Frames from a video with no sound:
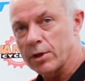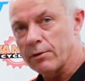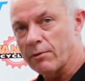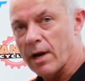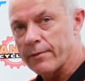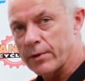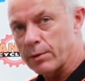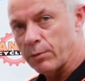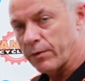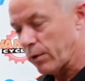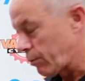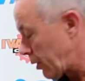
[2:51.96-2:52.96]
in rather than
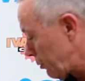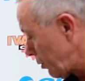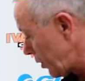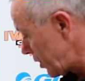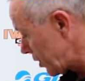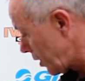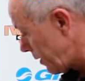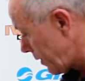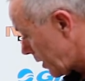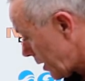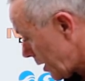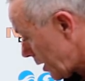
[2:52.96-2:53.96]
with a quick release
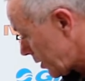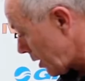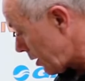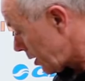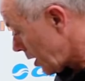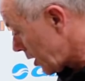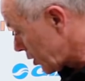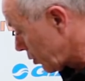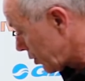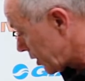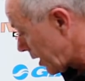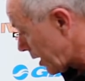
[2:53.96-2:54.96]
lever. So it's a
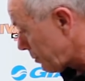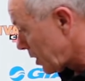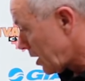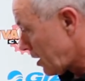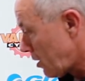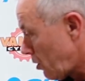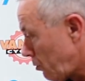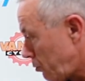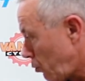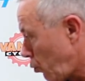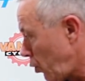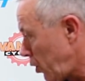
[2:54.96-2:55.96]
good setup.
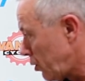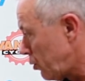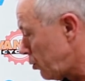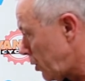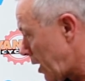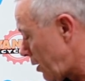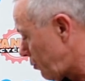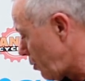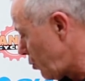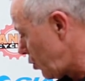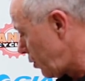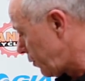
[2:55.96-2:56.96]
Wheel
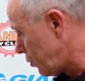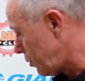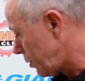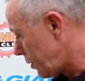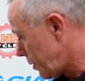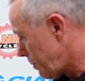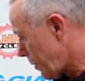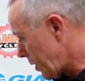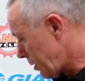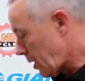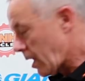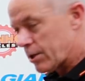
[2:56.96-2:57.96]
removal,
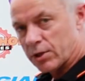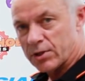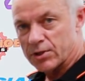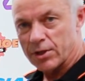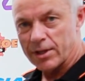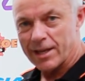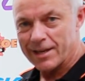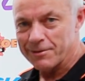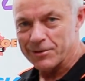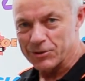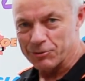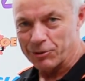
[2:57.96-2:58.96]
as you can see there,
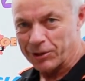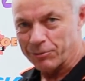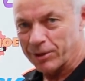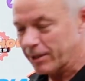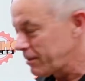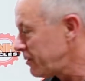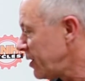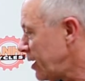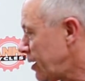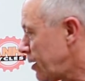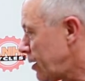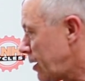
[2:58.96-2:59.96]
is really quick.
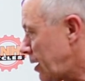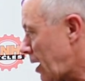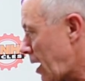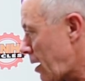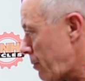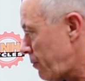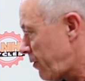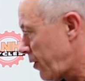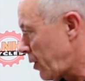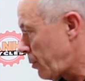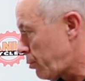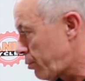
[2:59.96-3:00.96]

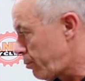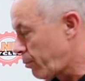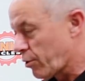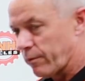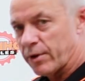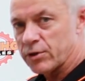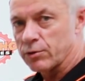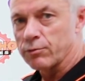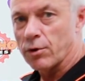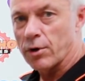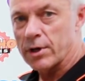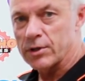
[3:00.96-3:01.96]
For the professional
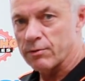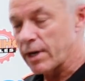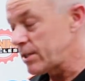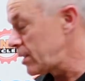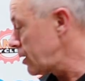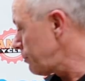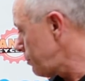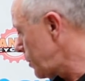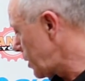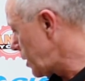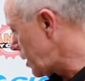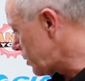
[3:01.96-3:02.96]
riders racing,
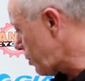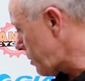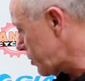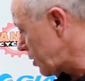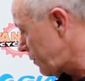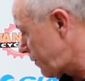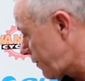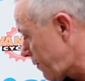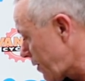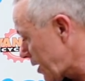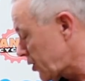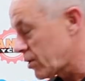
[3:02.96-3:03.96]
it's perhaps a
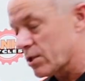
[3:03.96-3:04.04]
fraction